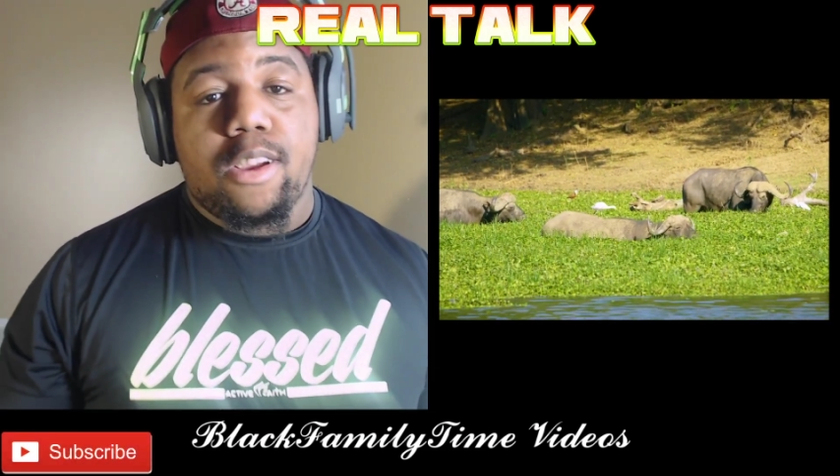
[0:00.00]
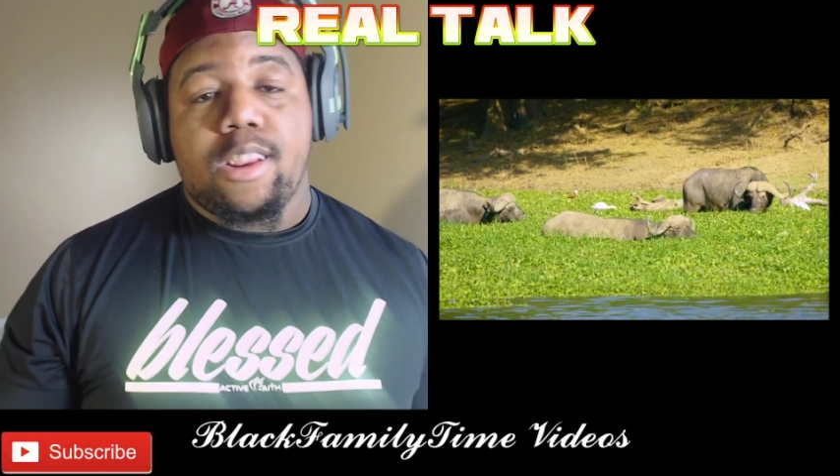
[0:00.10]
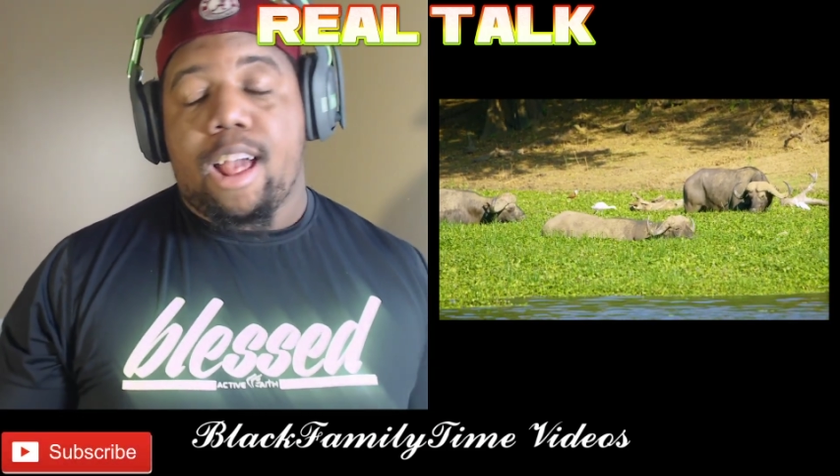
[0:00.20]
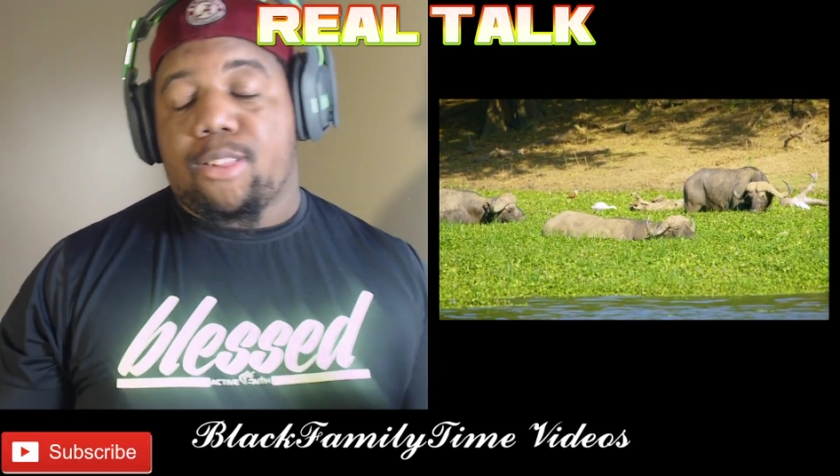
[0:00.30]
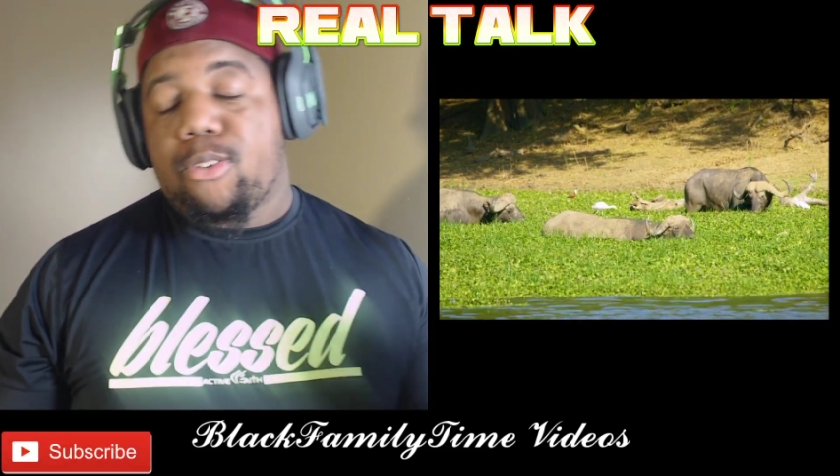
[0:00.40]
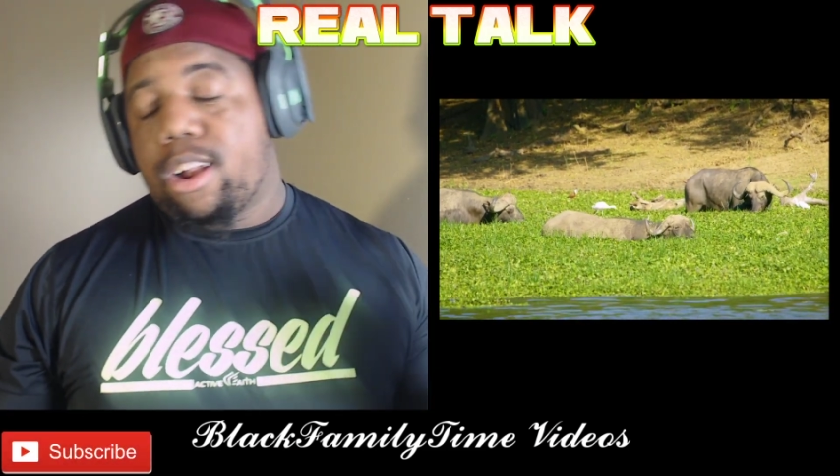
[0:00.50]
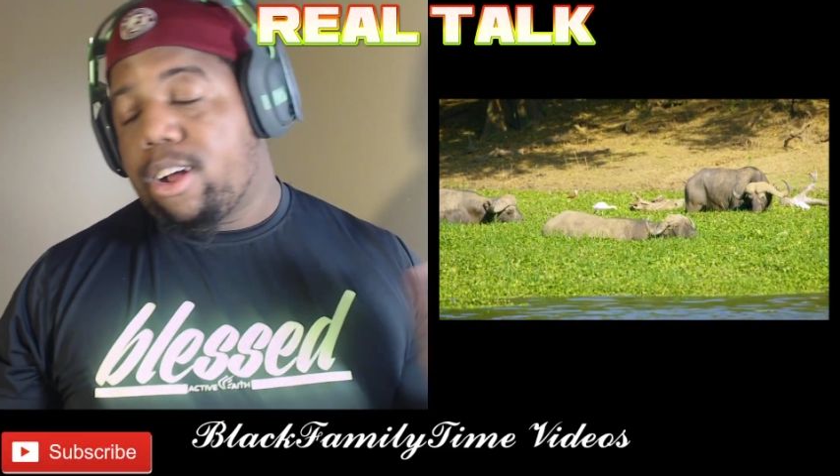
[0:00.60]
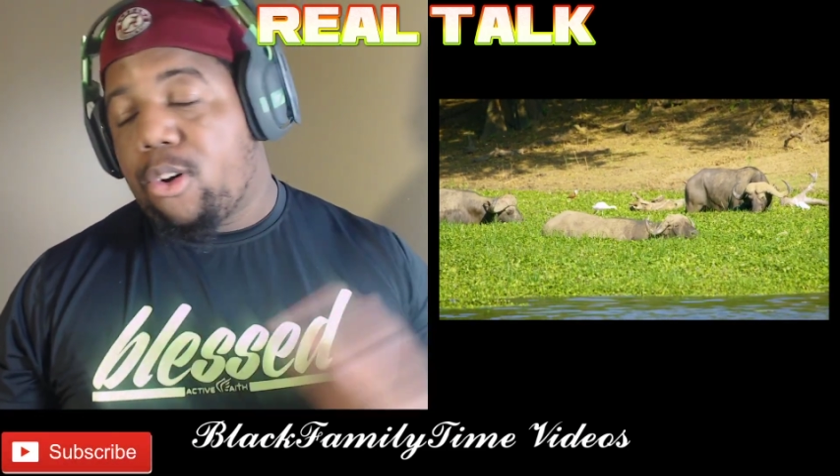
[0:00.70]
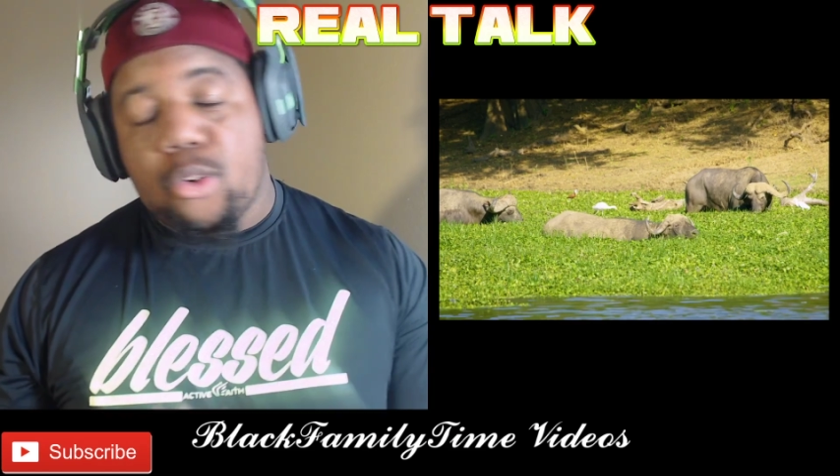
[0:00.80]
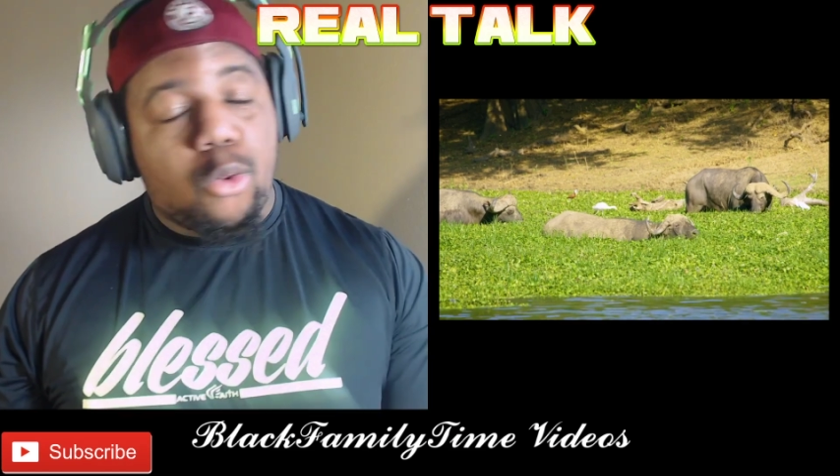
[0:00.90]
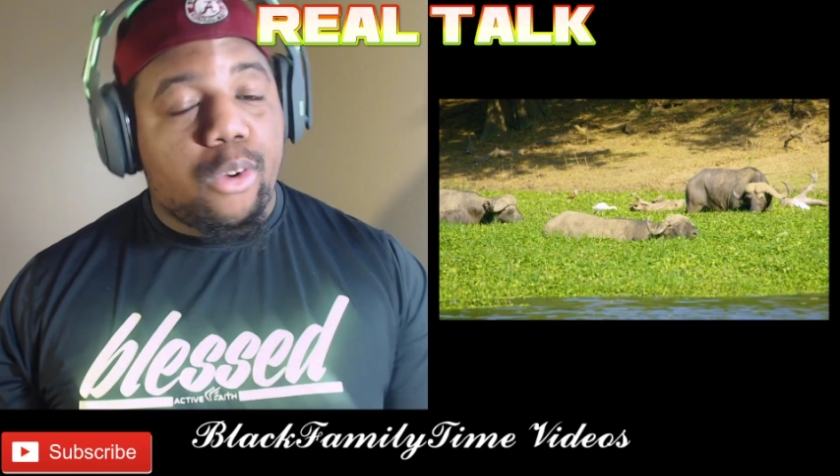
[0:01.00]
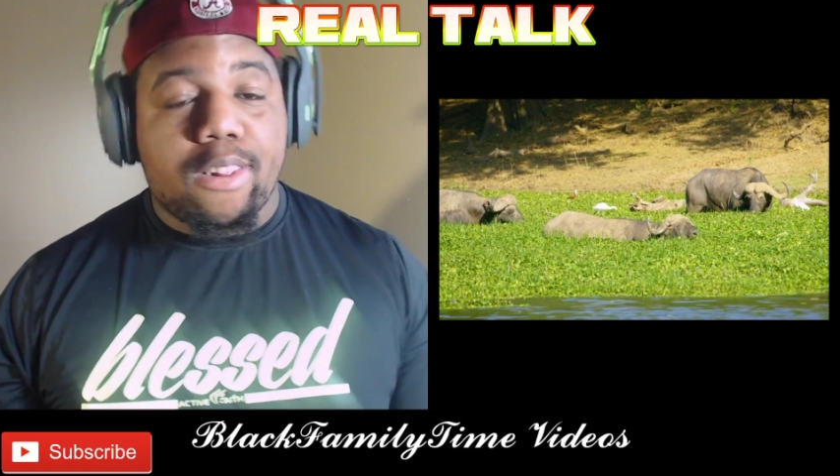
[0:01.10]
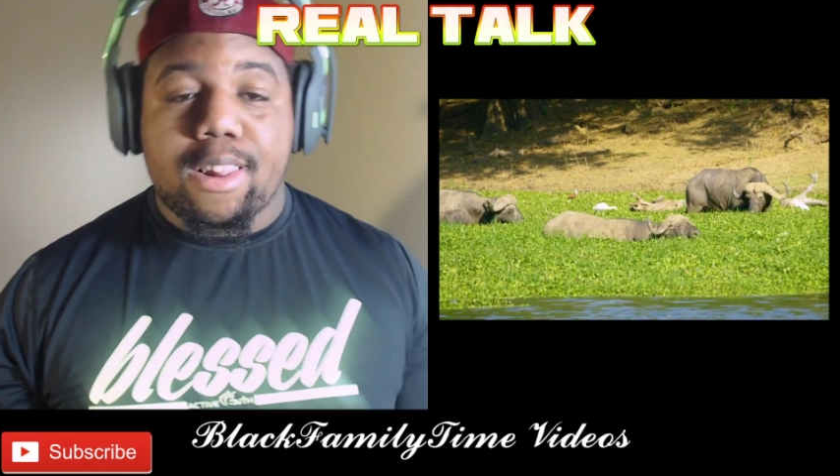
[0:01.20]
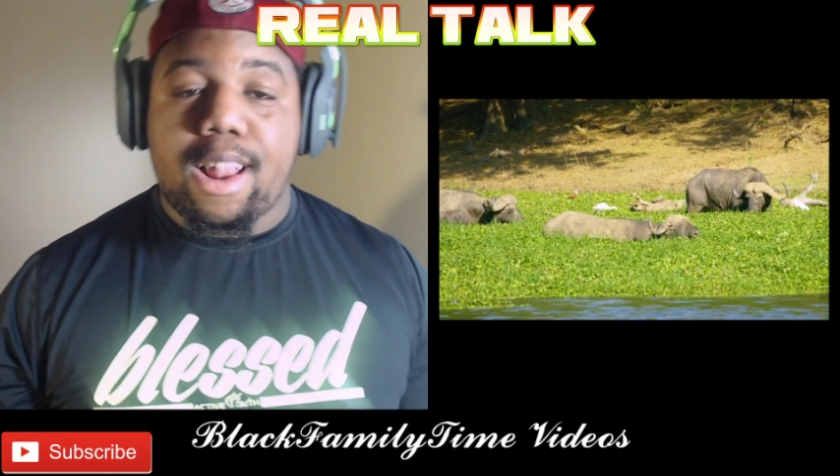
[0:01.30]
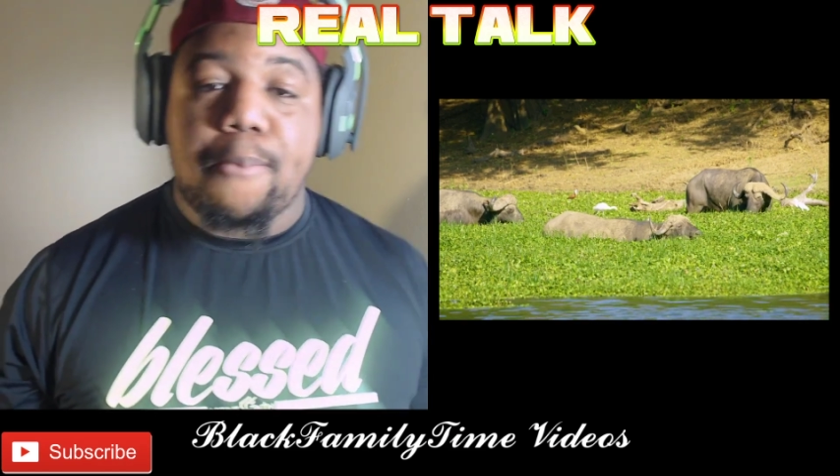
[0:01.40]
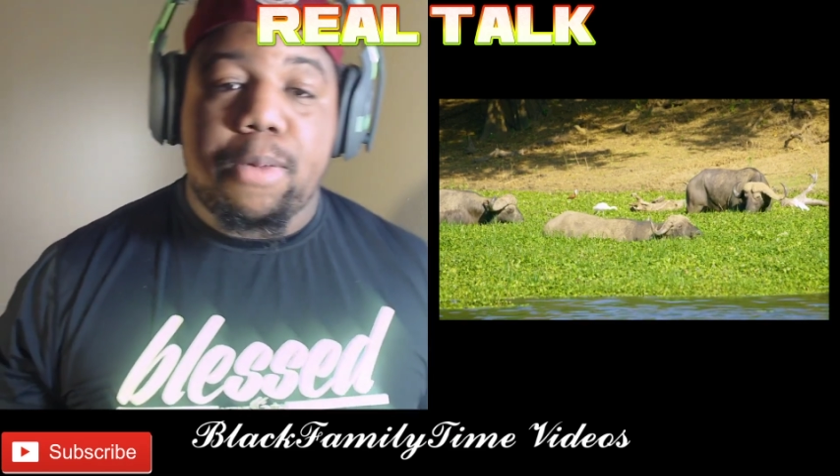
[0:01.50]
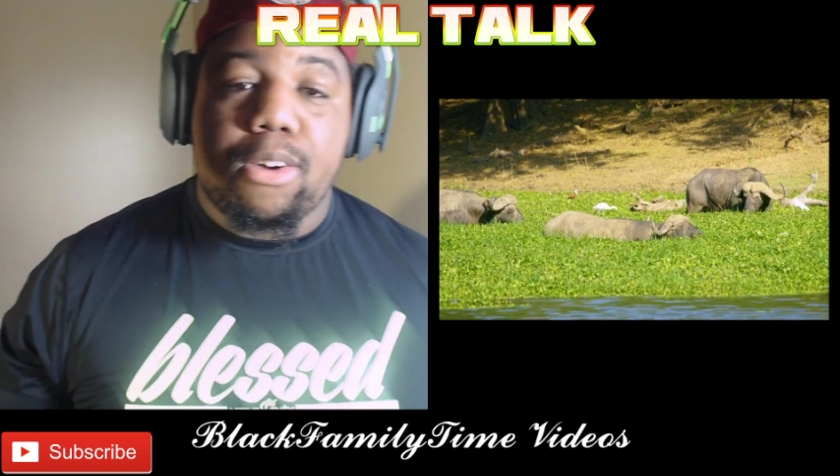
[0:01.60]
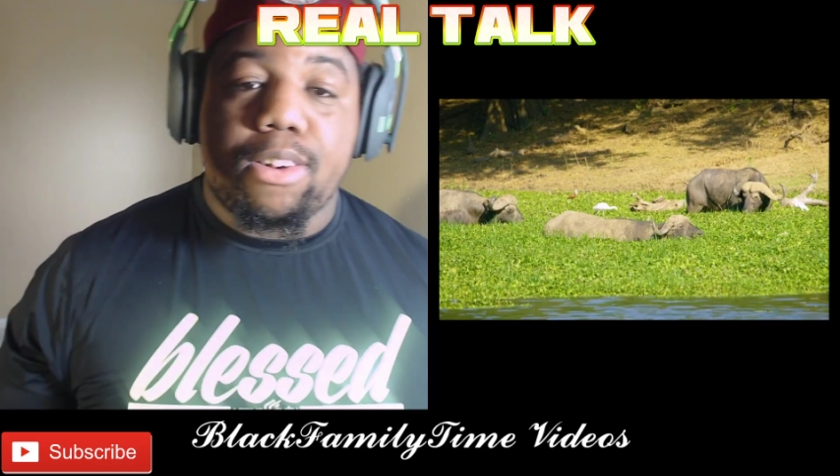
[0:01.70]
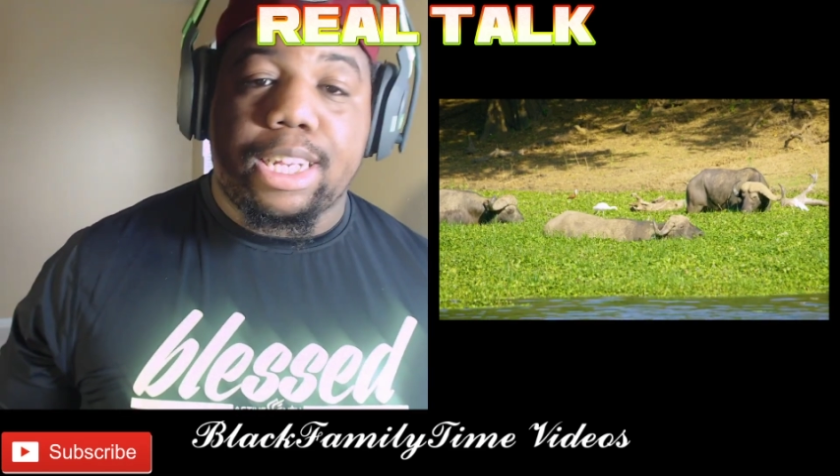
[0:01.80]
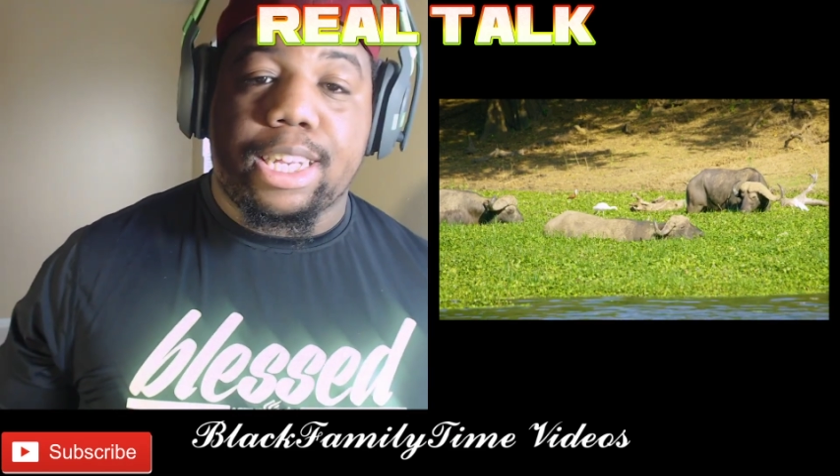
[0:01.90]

That's why the whole reason I built this